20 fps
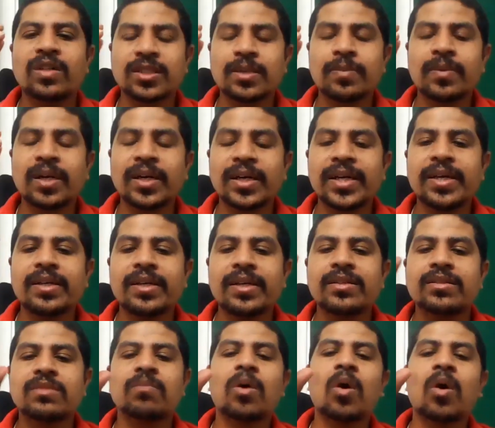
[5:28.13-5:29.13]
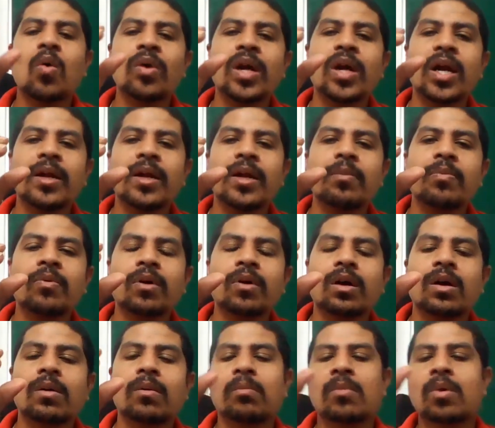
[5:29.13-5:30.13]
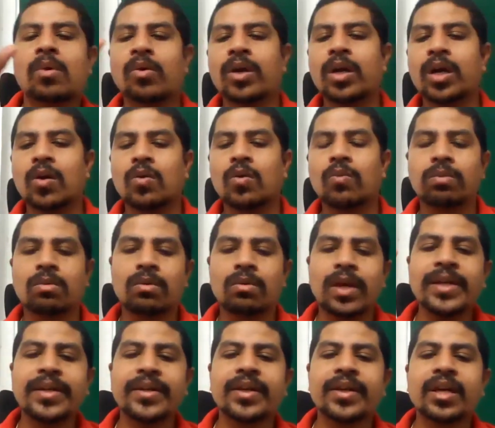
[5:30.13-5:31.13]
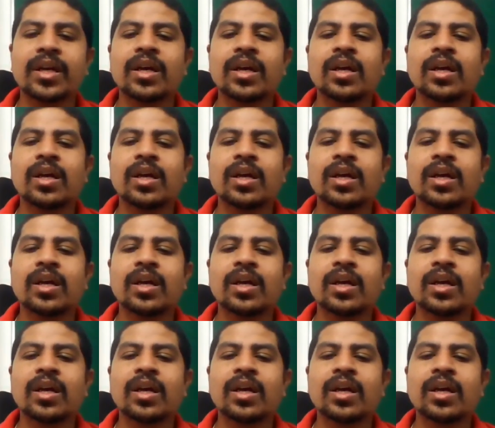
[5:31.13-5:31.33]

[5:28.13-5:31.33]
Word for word: for stability is bounded input, bounded output, right?